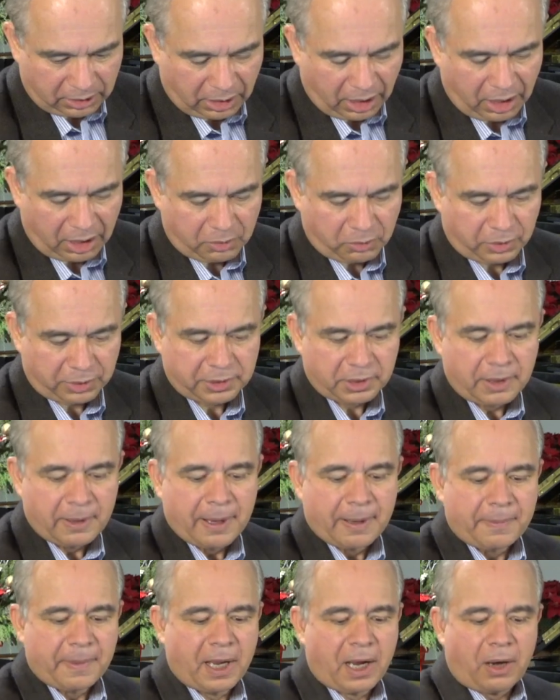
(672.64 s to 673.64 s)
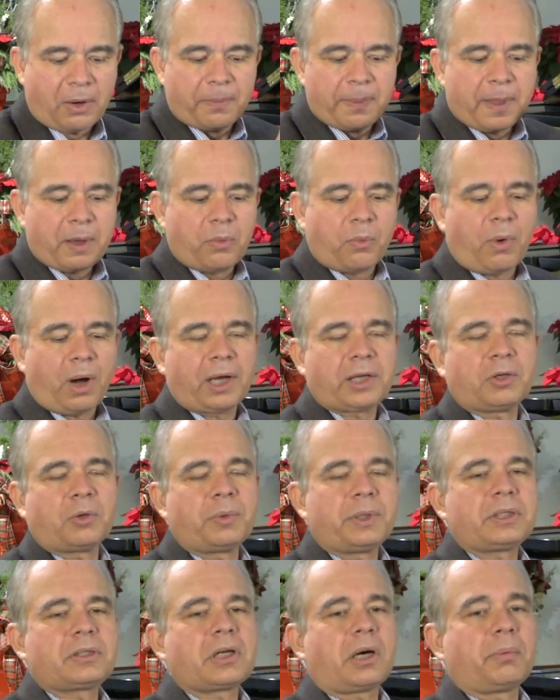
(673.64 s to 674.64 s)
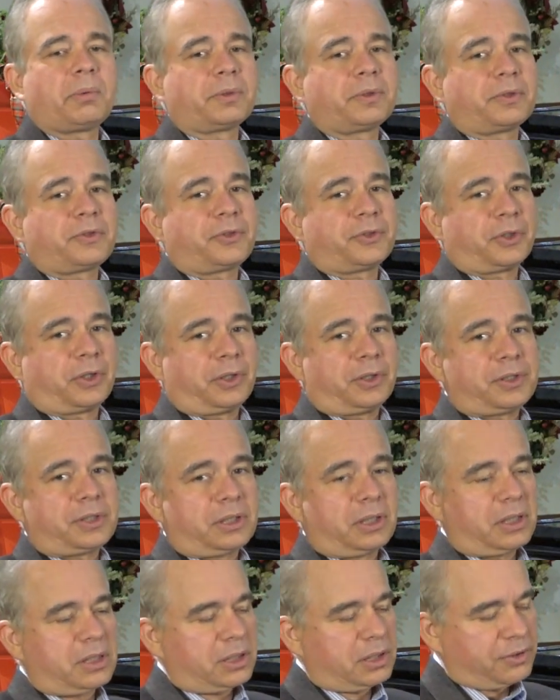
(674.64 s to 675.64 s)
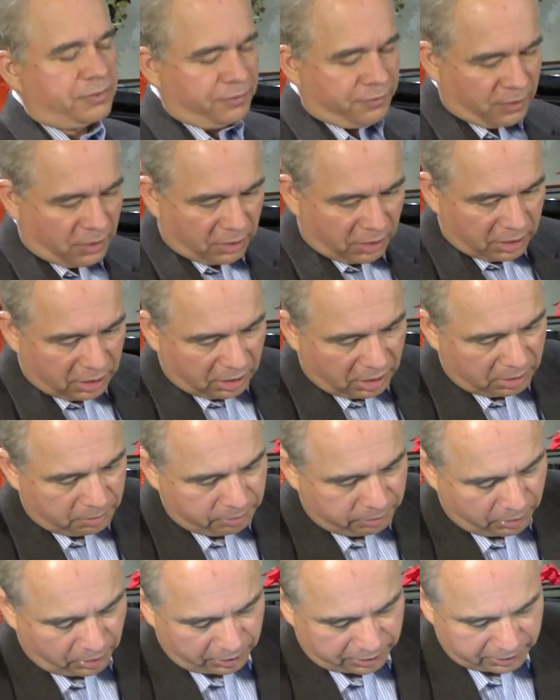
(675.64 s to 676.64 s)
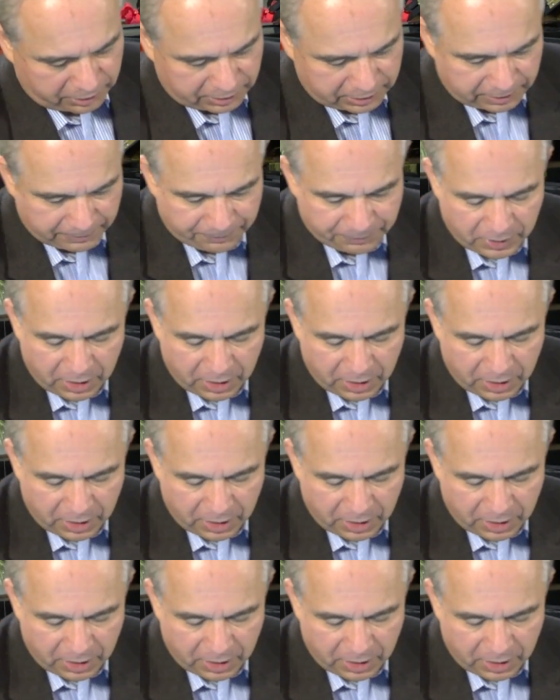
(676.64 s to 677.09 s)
awkward. Now, why don't we double the thirds? This is very important.